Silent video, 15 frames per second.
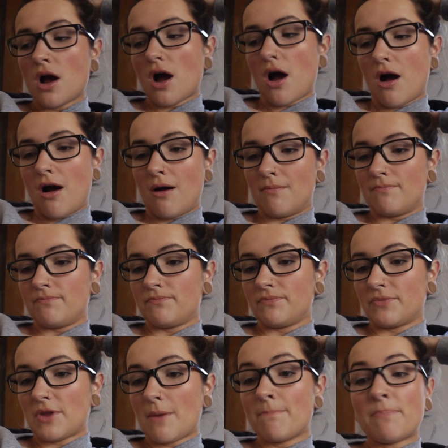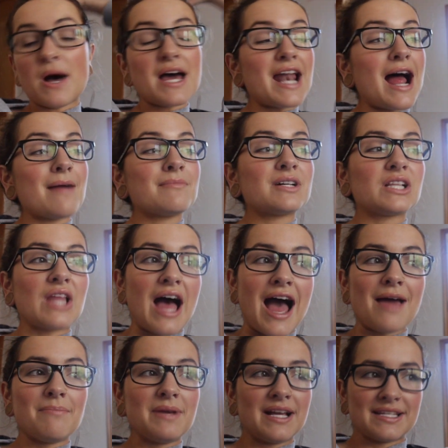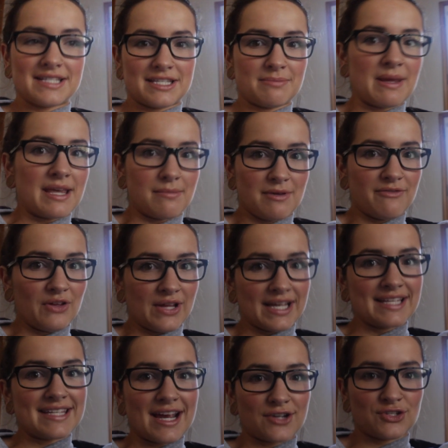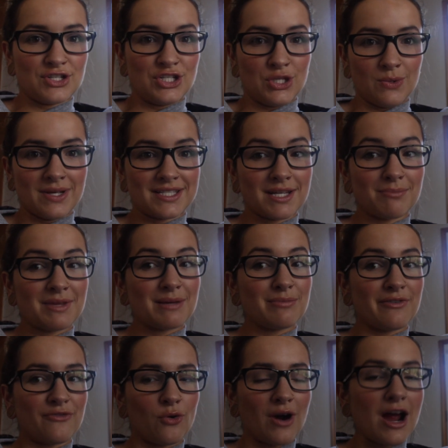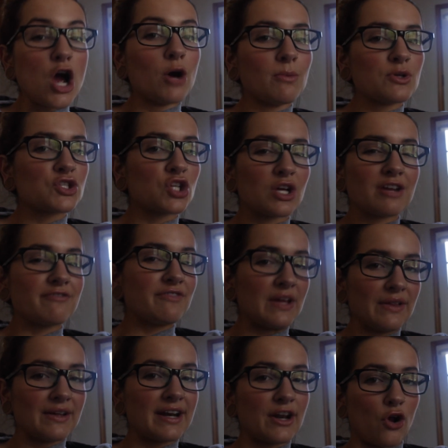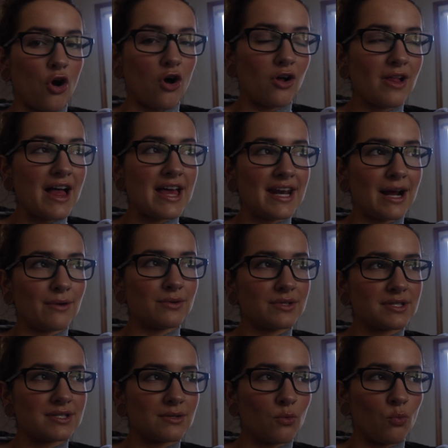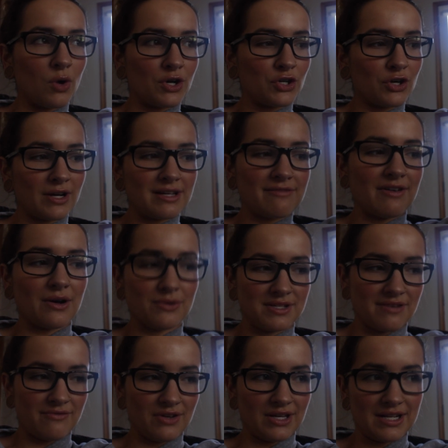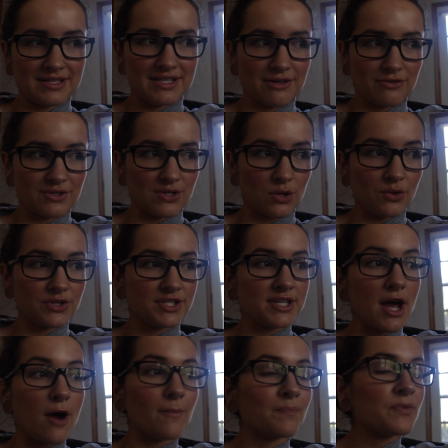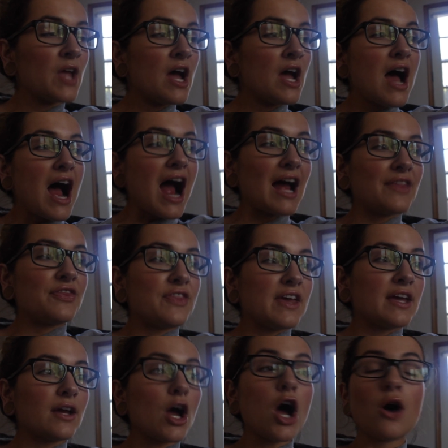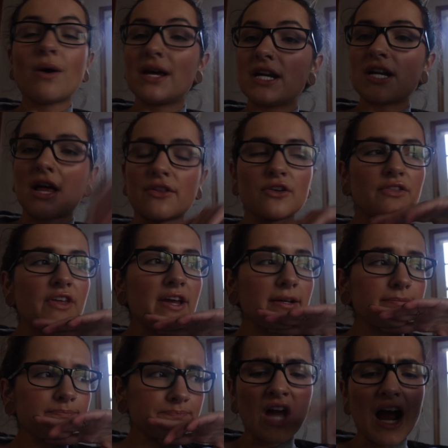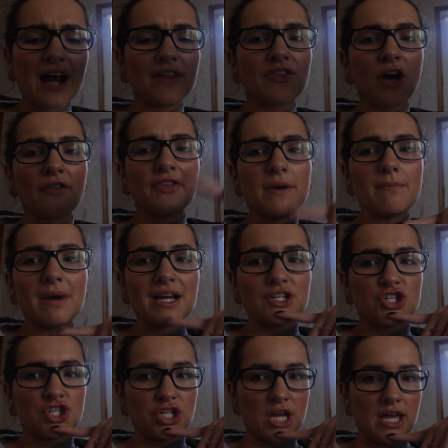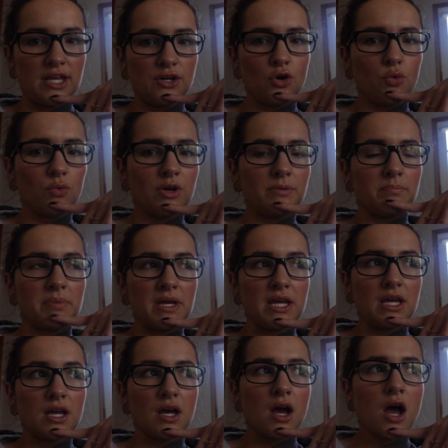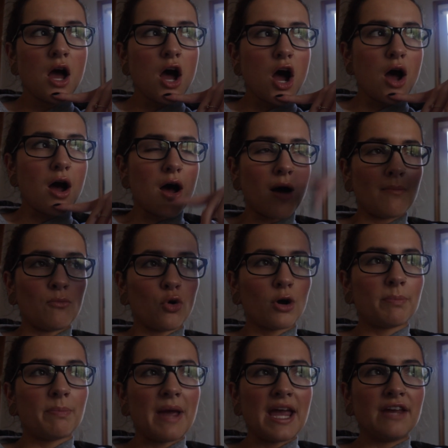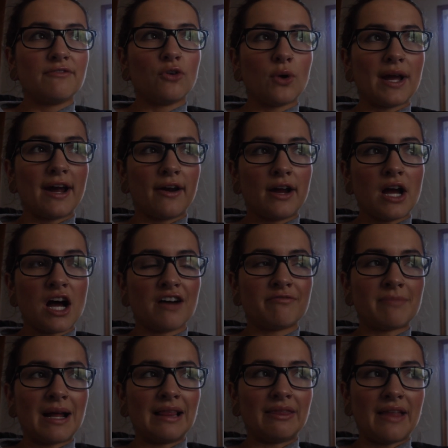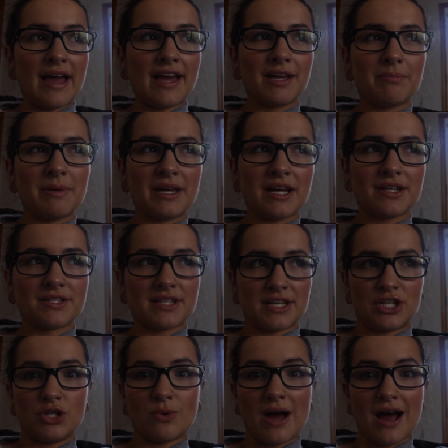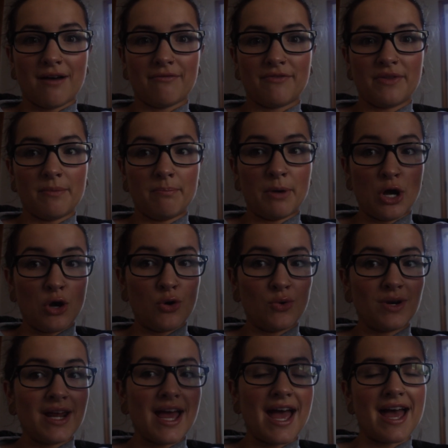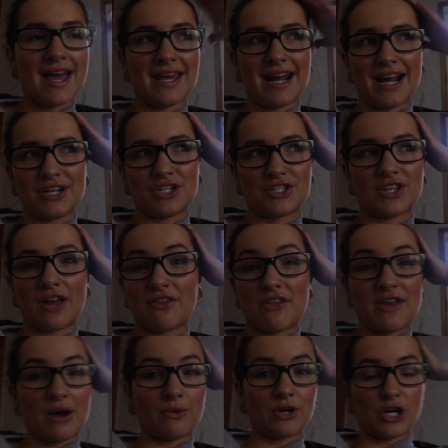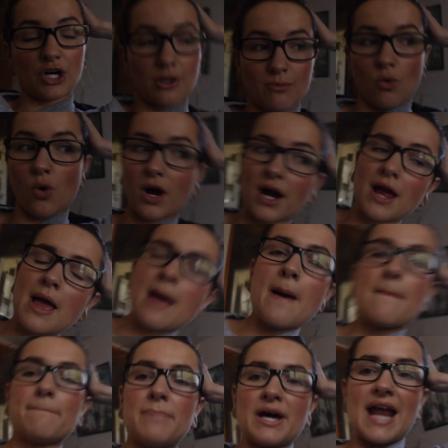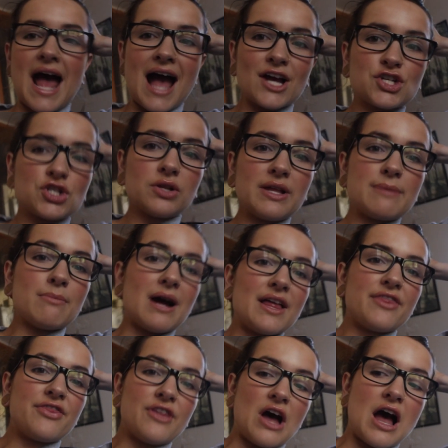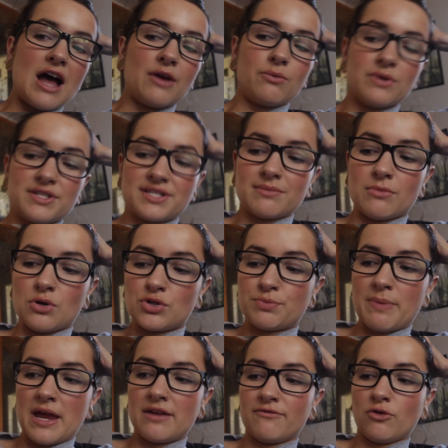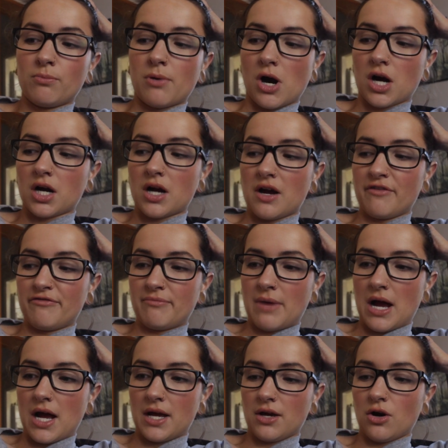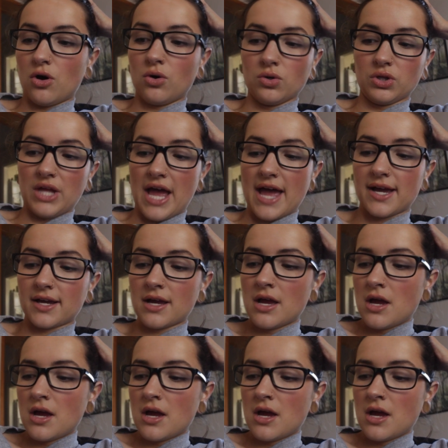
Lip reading: But I'm glad because it's making me feel like it's actually doing something. Before, I almost couldn't feel it at all, and I was wondering if I was even going to see results. So I think, oh, and another thing, I thought that my shin would be a more painful area of my leg because like you have the bone, and I just thought that that would hurt more. But actually my thigh was the most painful part of my whole leg,